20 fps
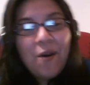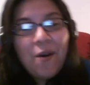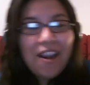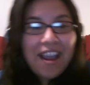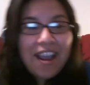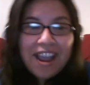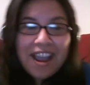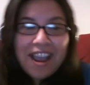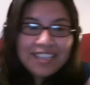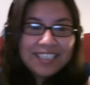or
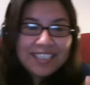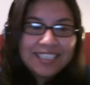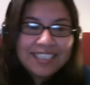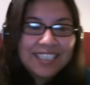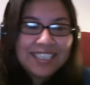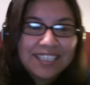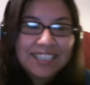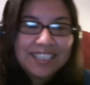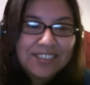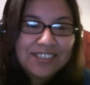I just
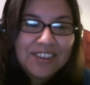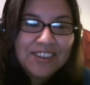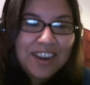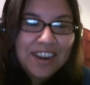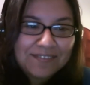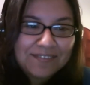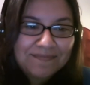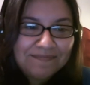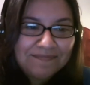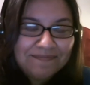need to try
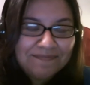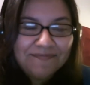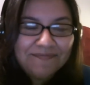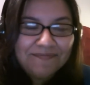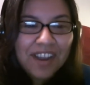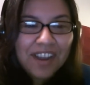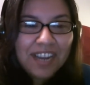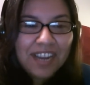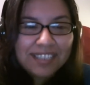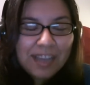to
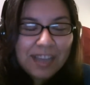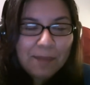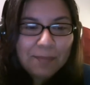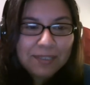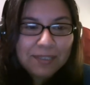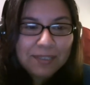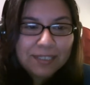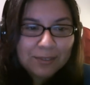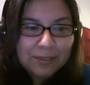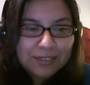find
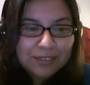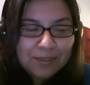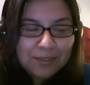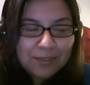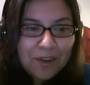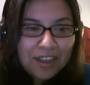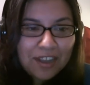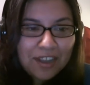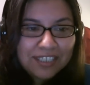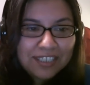episodes and
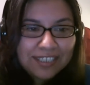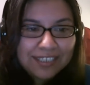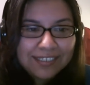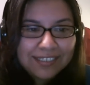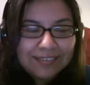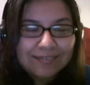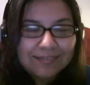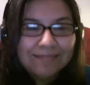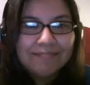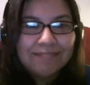watch it.
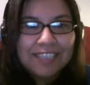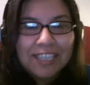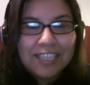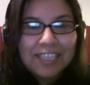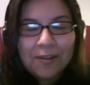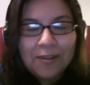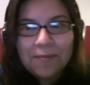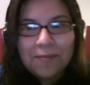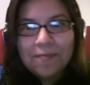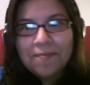
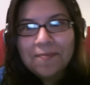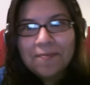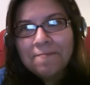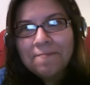So